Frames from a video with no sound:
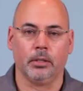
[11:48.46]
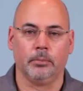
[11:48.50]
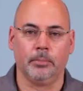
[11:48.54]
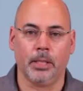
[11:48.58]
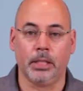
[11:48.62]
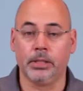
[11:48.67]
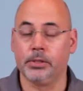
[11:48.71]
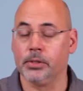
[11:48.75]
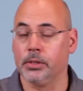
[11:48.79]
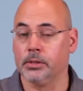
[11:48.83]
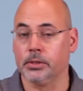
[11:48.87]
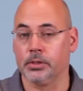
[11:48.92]

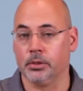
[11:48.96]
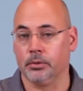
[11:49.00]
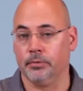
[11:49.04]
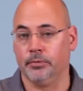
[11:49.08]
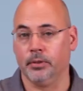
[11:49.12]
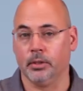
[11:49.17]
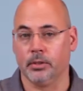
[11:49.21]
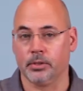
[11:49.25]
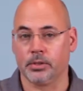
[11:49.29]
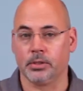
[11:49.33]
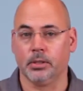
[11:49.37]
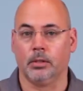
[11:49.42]
mention, so if you're
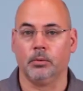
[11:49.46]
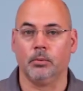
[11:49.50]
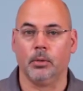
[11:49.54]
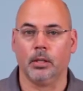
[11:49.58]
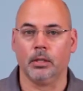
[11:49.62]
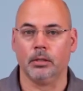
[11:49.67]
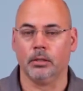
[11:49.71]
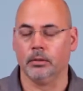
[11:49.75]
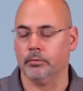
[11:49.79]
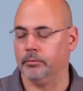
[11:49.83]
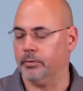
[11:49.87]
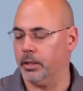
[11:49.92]
in a
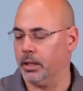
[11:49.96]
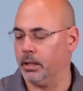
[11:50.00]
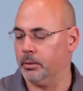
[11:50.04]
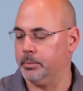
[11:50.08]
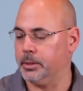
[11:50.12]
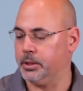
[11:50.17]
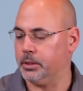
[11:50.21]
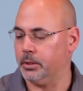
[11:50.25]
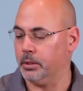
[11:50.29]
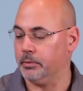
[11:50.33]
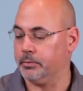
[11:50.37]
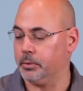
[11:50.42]
saltwater
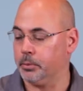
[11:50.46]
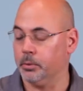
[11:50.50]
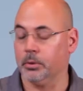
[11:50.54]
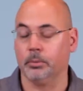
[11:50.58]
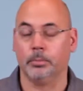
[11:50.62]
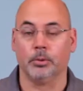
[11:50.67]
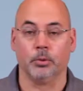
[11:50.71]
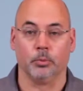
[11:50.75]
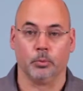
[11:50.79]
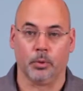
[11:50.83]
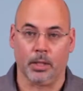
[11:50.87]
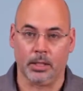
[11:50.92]
environment, you don't have to worry
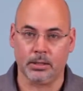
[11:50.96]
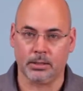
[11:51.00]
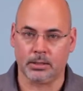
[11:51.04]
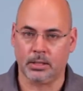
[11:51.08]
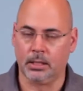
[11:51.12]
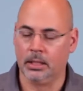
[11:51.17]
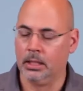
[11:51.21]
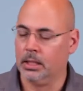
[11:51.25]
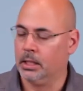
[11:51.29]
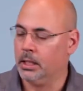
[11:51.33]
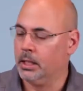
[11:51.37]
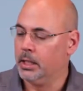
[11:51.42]
about rust.
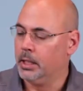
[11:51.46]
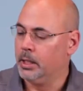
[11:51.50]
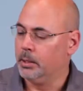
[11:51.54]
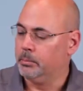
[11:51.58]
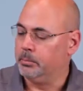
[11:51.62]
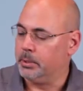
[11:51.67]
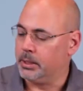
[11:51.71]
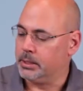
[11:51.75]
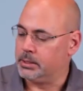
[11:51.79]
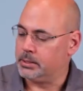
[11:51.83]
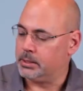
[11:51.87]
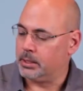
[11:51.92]

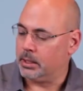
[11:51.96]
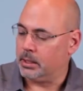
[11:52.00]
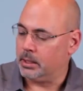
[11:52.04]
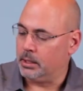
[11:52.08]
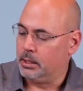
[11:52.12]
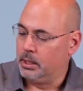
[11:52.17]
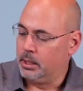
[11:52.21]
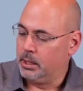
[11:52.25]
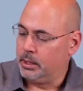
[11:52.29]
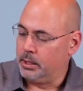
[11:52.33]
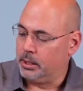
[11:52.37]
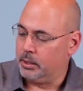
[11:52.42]
But
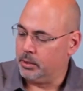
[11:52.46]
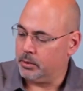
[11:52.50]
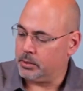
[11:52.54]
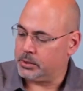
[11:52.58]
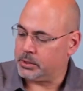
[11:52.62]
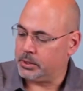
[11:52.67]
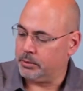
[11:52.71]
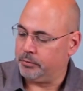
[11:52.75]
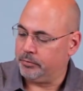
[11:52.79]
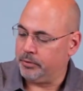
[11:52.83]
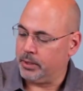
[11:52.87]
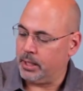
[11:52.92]
you notice
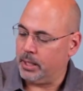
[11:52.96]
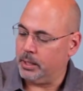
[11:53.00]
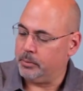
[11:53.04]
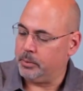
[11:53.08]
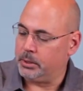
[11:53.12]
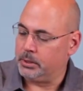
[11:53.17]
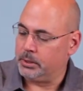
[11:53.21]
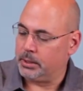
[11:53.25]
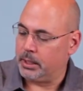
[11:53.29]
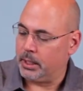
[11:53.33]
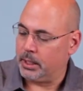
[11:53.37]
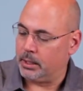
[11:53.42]
the
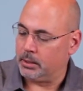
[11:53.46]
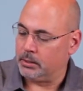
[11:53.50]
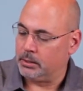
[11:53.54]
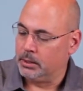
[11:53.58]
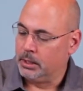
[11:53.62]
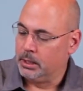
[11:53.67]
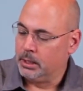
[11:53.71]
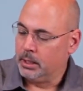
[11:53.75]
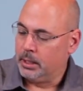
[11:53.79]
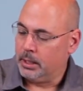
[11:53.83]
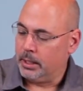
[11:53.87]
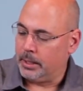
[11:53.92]
flywheel now,
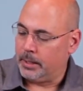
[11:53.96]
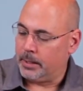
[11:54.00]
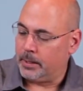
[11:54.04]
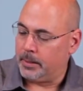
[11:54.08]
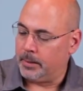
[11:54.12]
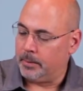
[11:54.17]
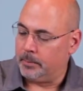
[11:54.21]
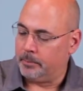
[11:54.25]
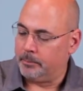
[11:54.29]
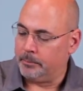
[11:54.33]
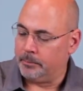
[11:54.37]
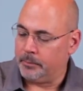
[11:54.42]

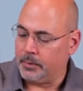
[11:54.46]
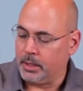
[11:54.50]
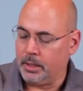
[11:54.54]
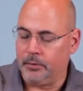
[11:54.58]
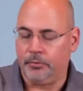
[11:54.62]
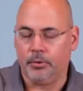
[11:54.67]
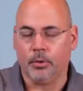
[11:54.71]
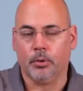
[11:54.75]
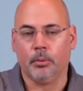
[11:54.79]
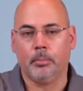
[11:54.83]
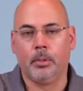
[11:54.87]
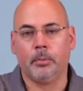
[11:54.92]
if
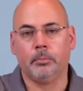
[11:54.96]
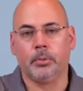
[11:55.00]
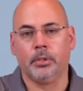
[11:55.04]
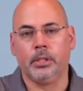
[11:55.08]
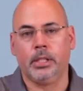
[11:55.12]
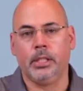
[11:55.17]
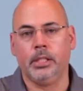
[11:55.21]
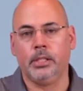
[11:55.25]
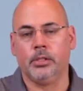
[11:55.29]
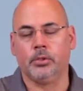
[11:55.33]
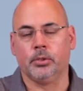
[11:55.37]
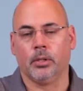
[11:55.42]
you remember
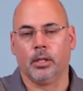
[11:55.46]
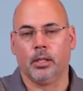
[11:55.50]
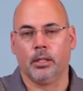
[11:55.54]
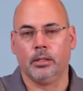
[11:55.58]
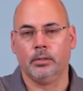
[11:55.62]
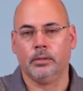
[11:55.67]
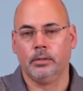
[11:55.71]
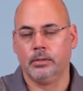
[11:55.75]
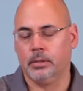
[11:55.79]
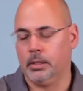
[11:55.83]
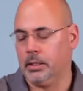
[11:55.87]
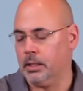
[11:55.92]
Hedron,
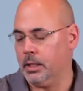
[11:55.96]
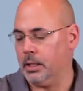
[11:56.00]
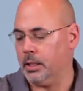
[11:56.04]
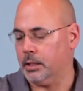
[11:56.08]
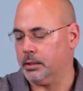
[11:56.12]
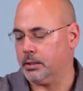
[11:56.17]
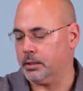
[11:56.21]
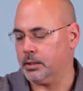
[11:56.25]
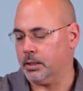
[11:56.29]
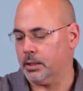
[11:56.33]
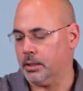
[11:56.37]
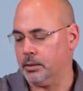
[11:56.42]

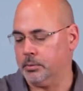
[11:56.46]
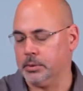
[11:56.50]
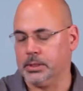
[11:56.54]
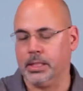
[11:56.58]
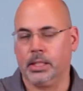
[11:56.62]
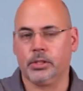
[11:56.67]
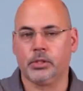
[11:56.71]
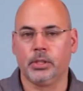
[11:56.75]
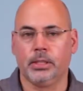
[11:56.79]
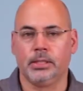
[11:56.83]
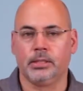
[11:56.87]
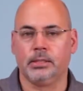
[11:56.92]
it was
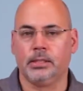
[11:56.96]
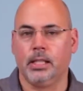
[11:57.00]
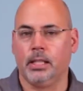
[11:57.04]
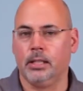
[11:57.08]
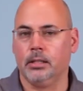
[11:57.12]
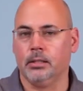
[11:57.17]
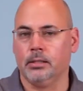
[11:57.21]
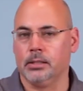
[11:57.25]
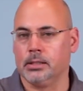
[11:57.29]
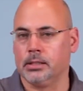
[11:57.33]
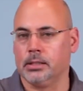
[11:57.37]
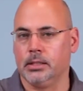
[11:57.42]
actually
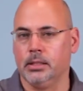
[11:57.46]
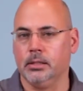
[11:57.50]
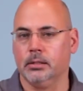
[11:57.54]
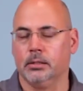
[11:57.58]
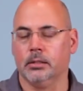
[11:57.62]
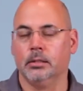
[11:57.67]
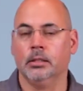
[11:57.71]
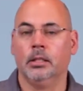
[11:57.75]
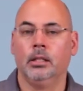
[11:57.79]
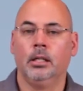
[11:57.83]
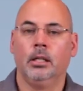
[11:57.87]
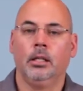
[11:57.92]
stainless
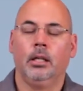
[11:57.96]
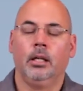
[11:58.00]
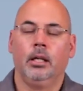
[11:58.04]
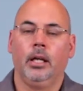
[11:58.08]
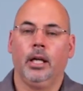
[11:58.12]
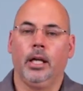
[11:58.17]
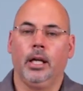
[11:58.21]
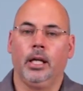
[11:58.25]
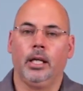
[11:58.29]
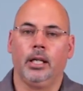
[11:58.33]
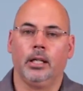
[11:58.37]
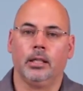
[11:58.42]
steel
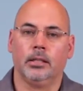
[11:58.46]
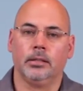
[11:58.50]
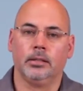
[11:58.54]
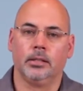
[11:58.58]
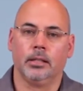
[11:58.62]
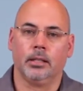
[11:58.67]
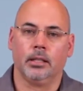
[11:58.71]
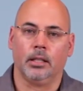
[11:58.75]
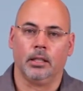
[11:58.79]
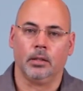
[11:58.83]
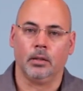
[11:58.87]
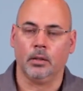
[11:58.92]
and
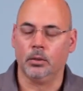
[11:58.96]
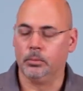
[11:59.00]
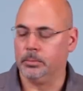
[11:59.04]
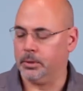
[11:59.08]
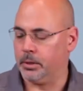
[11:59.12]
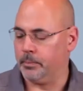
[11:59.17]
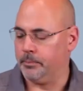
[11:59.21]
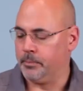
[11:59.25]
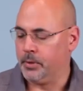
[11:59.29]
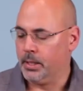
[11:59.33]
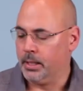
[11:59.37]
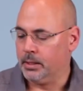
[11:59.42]

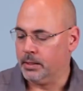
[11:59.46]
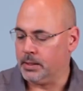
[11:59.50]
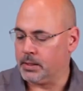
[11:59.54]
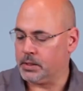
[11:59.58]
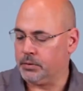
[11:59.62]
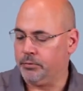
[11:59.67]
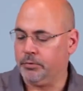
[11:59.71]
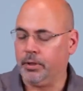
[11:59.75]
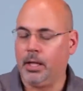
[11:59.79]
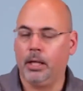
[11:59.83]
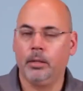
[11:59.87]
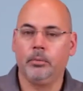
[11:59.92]
aluminum. This
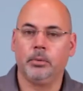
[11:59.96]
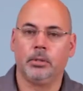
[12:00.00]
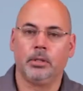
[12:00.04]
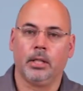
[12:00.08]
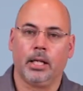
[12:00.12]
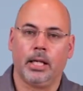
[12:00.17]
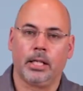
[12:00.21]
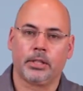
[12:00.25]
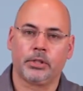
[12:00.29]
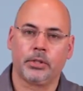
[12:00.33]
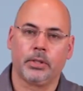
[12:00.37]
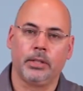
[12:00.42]
flywheel
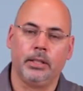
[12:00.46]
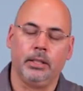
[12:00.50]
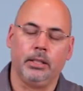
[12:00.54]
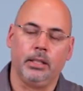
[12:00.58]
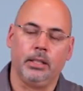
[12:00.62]
actually